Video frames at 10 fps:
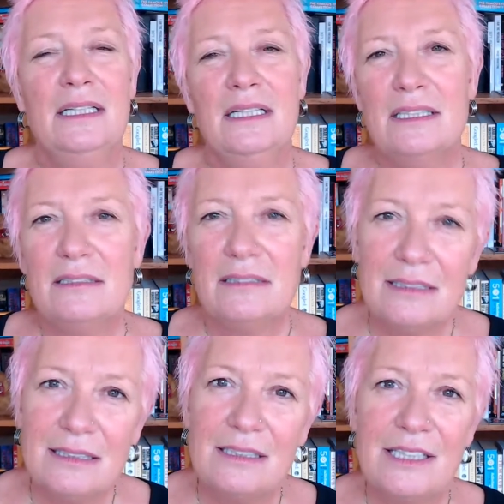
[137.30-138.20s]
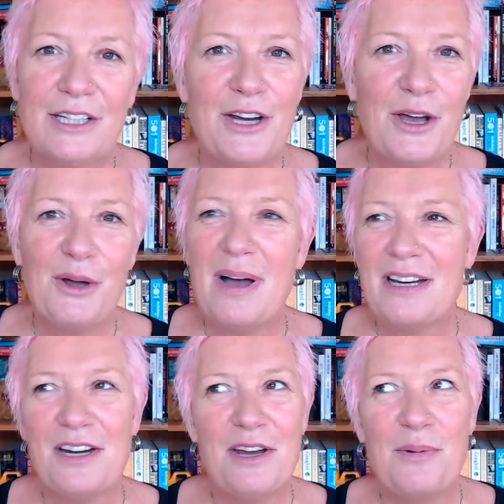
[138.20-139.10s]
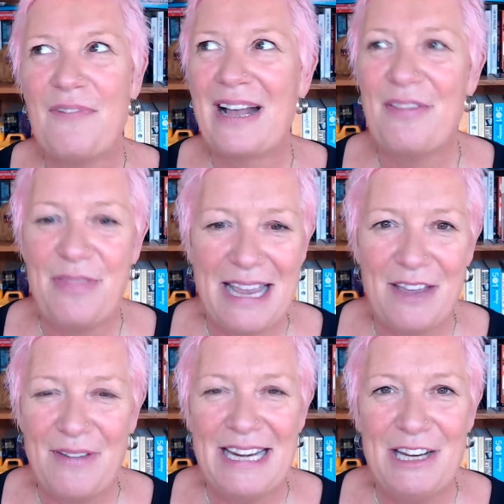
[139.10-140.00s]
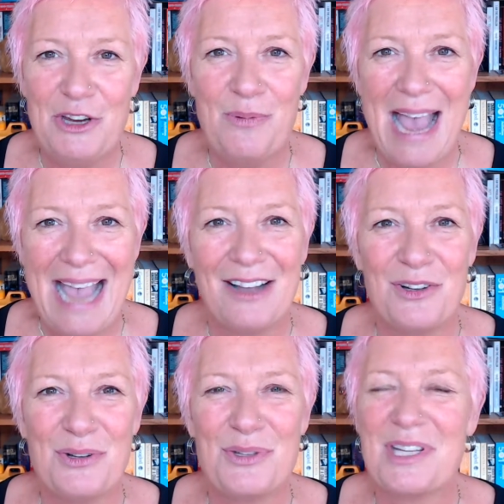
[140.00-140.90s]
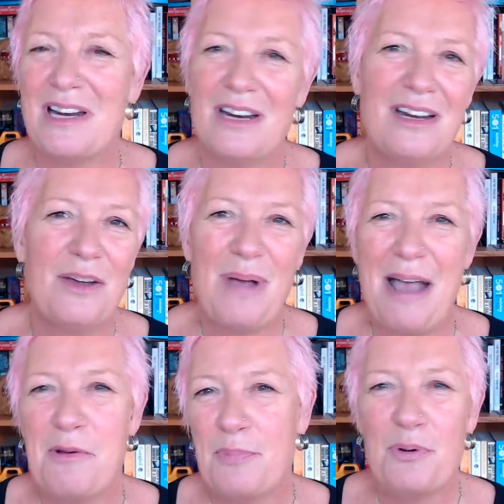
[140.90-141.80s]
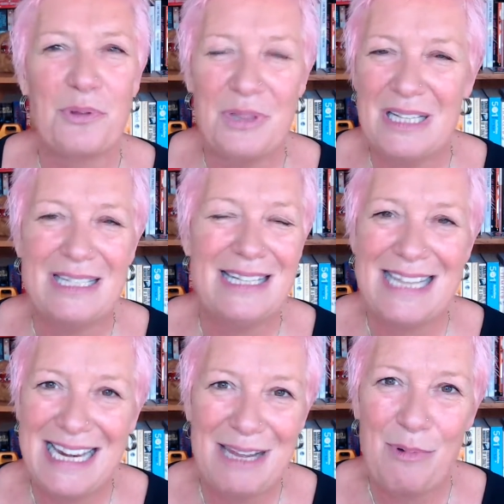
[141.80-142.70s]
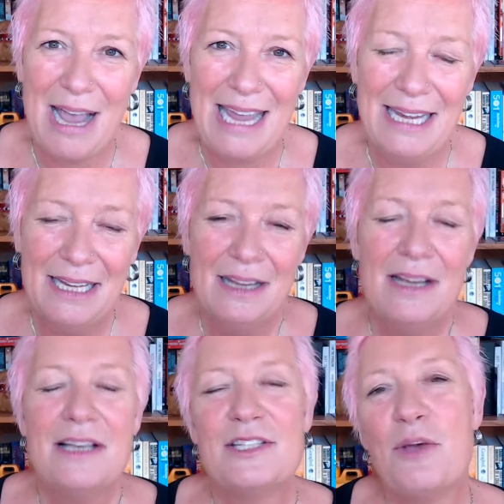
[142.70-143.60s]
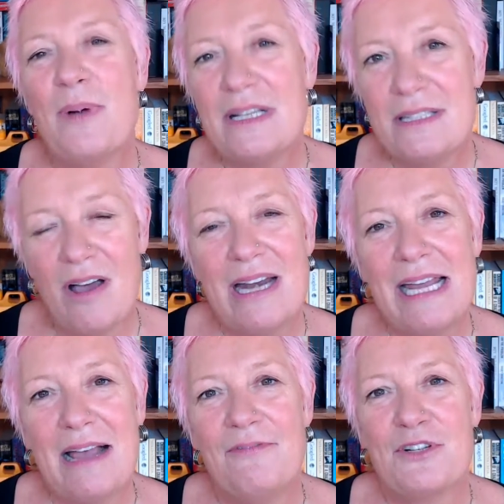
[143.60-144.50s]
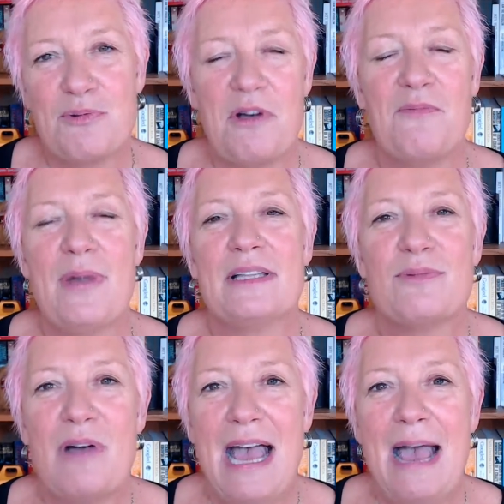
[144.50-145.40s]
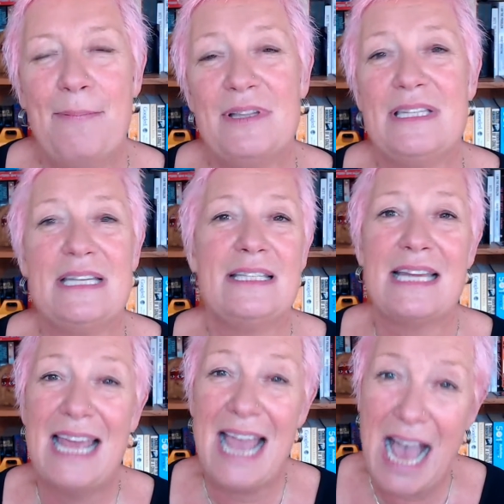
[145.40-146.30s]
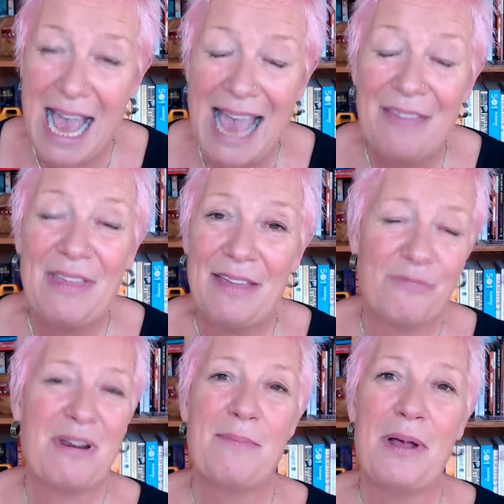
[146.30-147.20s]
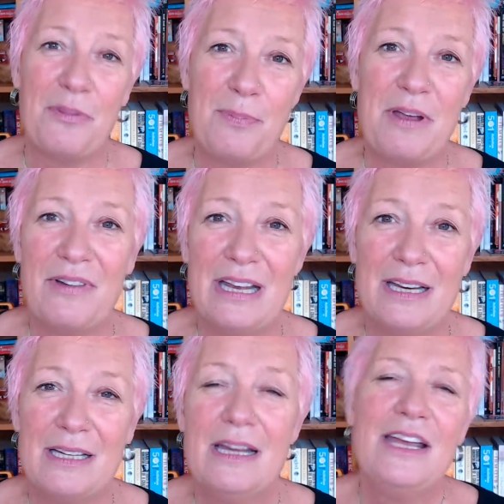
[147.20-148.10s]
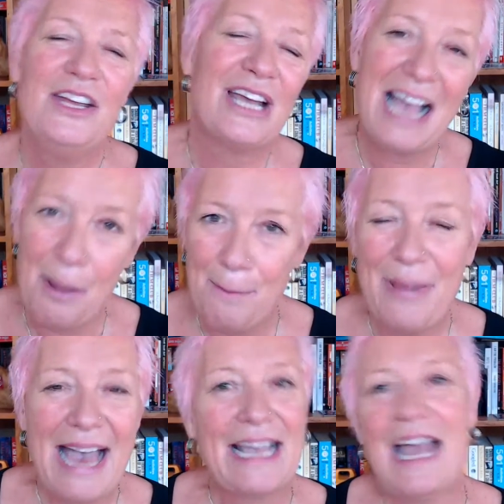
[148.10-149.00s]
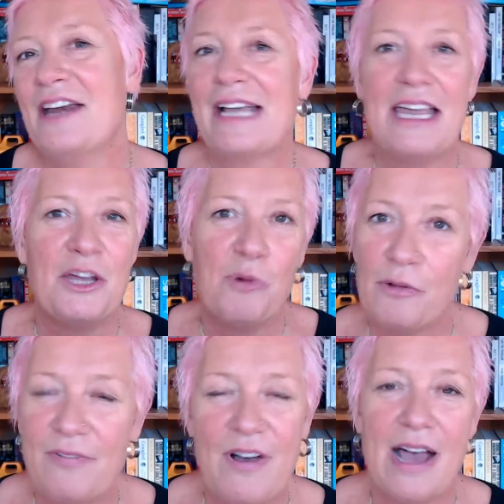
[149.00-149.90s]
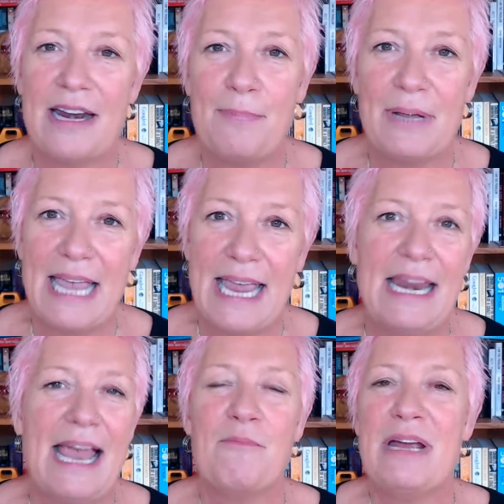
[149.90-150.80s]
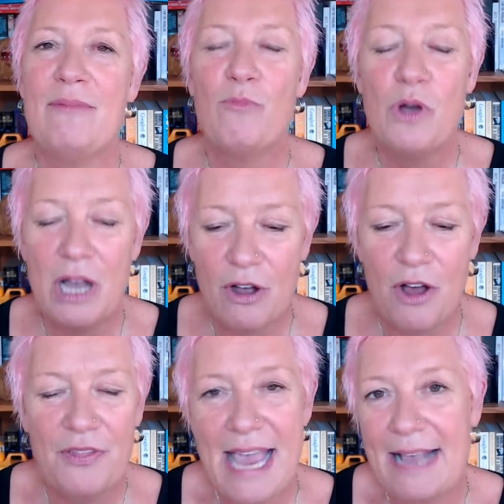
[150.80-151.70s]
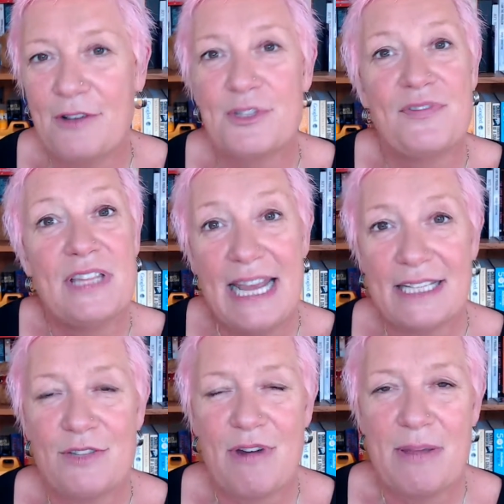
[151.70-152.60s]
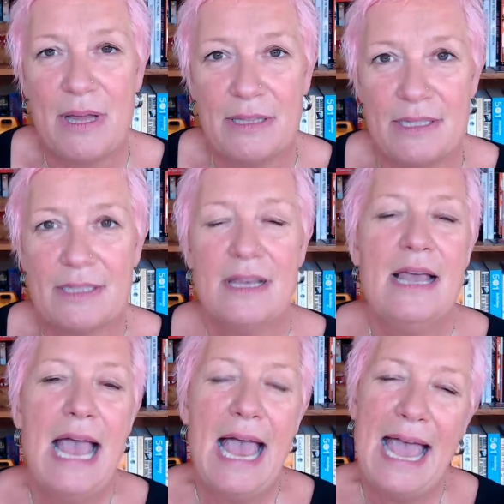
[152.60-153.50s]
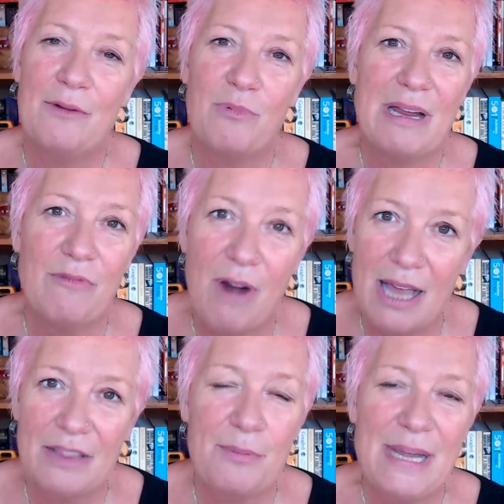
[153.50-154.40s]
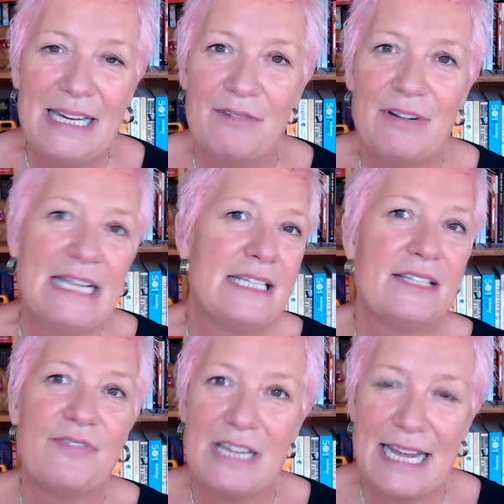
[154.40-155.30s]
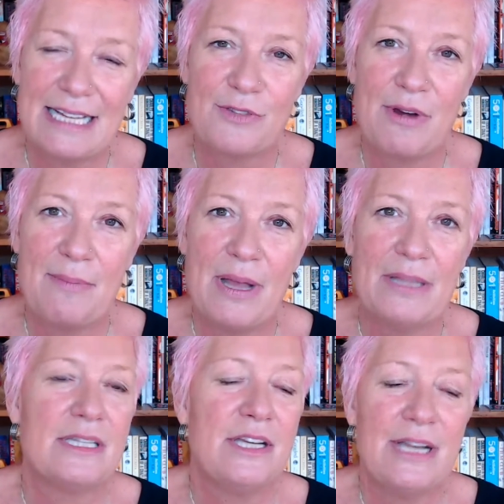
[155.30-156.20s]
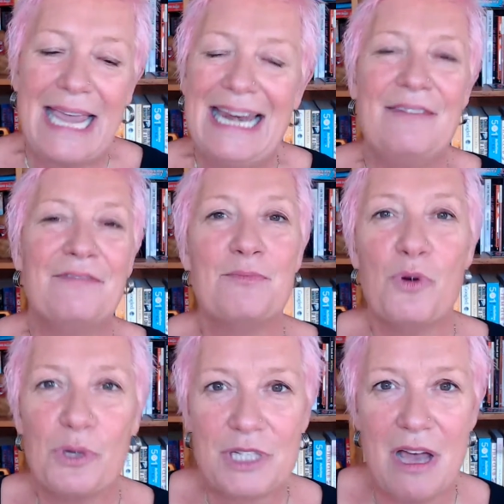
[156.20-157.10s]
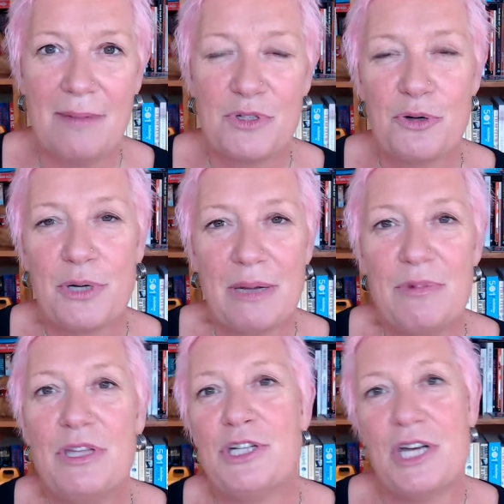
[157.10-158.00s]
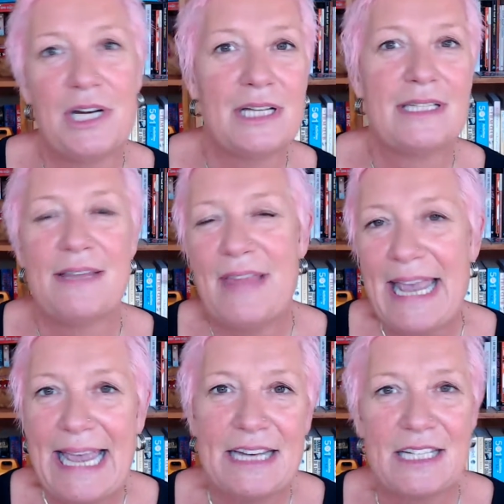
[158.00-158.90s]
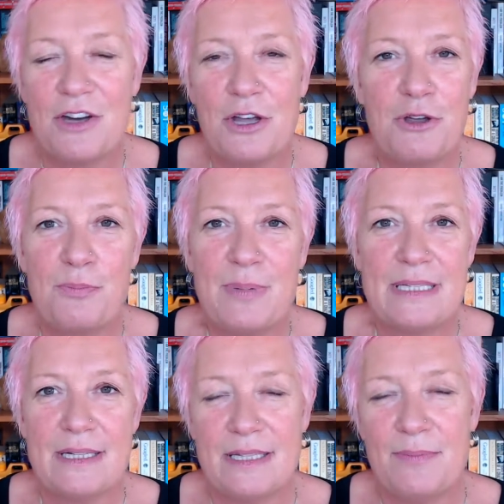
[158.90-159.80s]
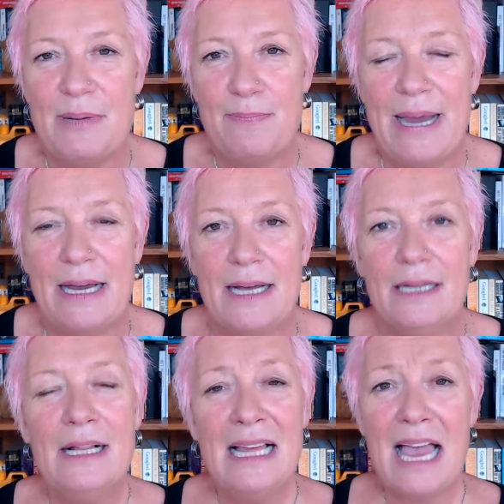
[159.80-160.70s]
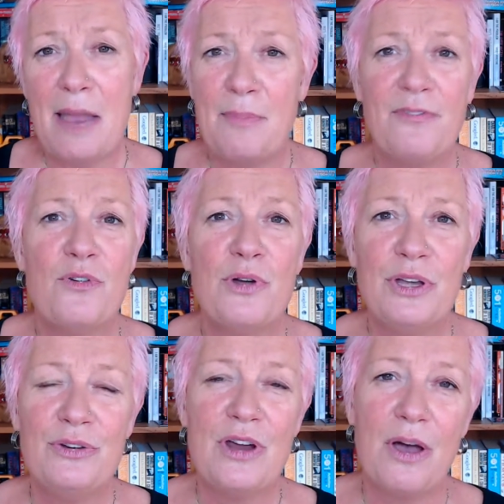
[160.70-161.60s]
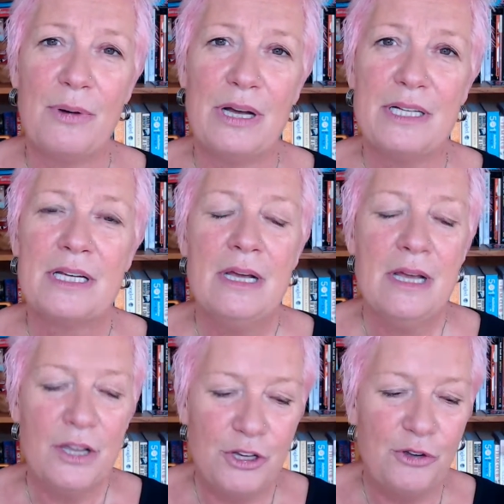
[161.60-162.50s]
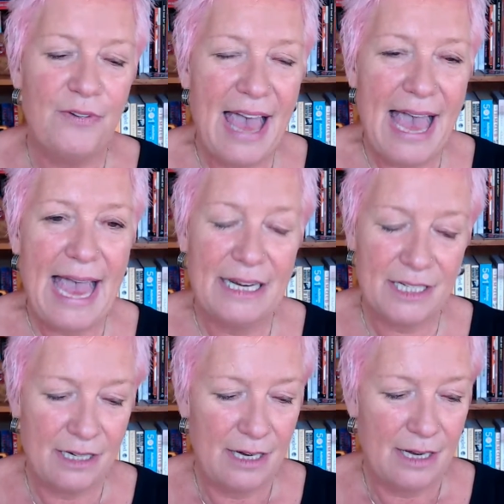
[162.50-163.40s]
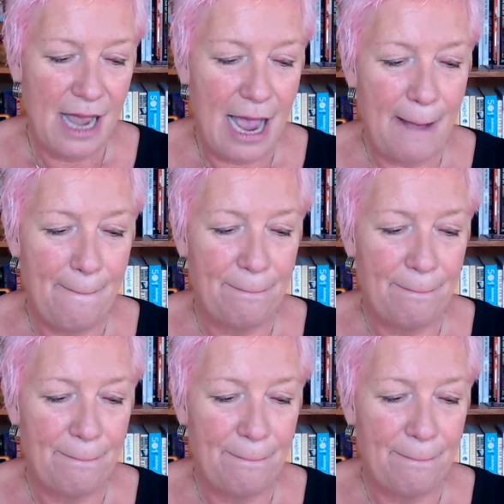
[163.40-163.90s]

oh, I don't know if I can think of any new angles, and I don't know how important this is anyway. So by signing up for 12 months, what happens is that at that 3-month period, you come back and I get you all fired up again, and we work on the angles for the next 3 months. And we write the media releases for the next 3 months, and you get even more time talking with the journalists and they get to know your business a bit better. And before you know it, you've had 2